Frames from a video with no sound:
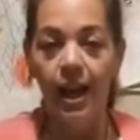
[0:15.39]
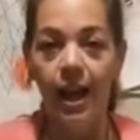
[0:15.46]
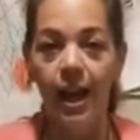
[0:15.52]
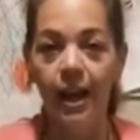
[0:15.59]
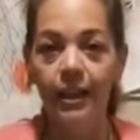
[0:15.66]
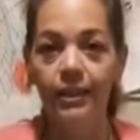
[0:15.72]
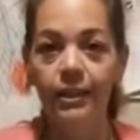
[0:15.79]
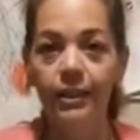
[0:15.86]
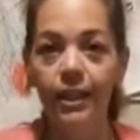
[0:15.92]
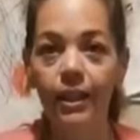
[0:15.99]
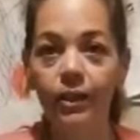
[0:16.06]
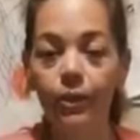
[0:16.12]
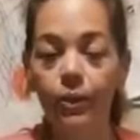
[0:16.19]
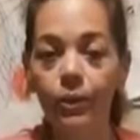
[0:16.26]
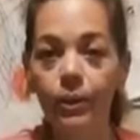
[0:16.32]
And
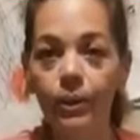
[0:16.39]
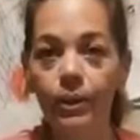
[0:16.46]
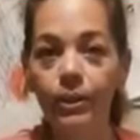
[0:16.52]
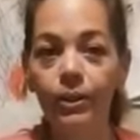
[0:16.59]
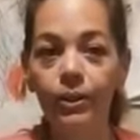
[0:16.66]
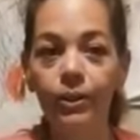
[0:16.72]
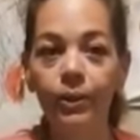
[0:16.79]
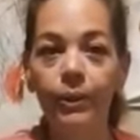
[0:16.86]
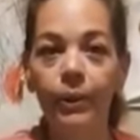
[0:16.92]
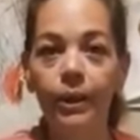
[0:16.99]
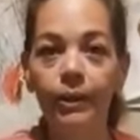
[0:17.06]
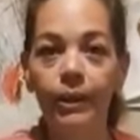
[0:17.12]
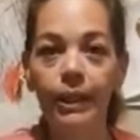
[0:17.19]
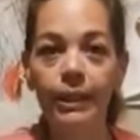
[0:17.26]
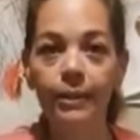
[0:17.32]
in order to do
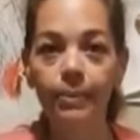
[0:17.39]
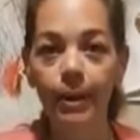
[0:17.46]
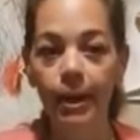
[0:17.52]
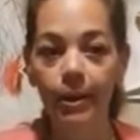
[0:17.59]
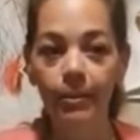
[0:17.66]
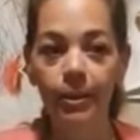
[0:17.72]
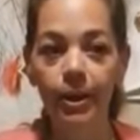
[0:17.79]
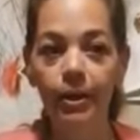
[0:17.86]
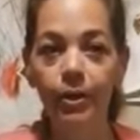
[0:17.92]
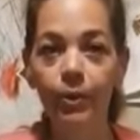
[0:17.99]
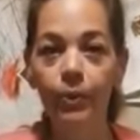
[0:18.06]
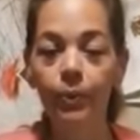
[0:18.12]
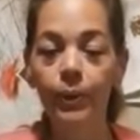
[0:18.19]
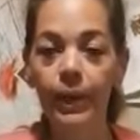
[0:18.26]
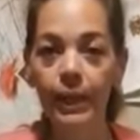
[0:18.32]
our
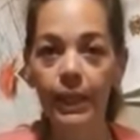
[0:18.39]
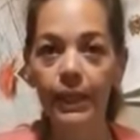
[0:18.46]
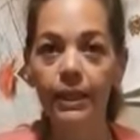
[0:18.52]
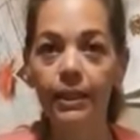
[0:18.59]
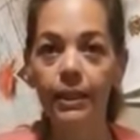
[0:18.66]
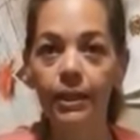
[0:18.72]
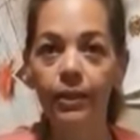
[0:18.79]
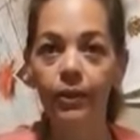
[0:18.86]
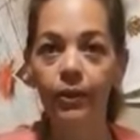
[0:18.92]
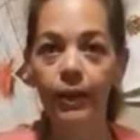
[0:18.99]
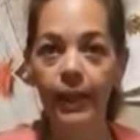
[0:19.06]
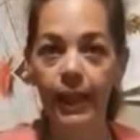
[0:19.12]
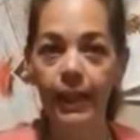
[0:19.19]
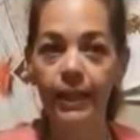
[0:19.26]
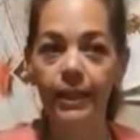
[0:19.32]
experiment, we need to
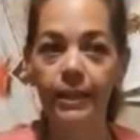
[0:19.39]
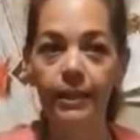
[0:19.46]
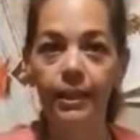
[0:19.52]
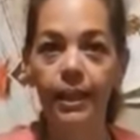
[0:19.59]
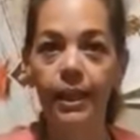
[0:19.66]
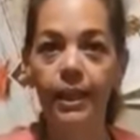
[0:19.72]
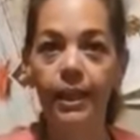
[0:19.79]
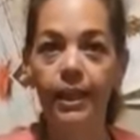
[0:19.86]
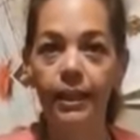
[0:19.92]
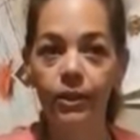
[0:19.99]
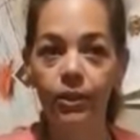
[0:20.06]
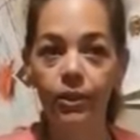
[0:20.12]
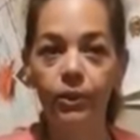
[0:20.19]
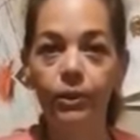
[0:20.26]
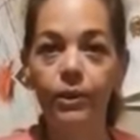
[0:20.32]
create a
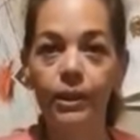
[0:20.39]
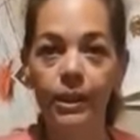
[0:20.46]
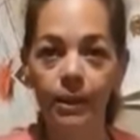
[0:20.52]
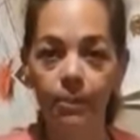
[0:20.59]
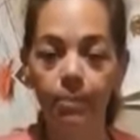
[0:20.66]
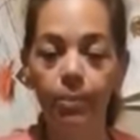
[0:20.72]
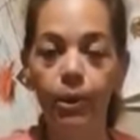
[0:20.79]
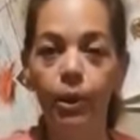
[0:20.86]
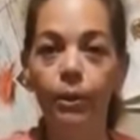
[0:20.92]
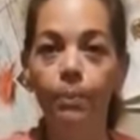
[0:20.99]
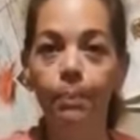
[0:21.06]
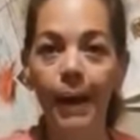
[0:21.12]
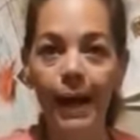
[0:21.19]
little simple